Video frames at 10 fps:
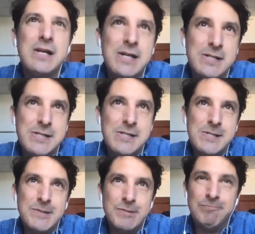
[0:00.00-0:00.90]

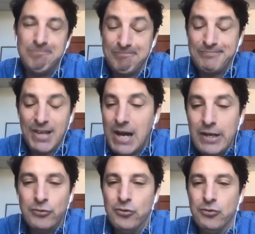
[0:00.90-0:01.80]
Um, I
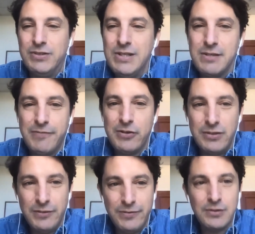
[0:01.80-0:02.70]
don't know. These are very
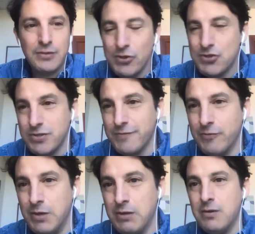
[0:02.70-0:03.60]
difficult questions for me.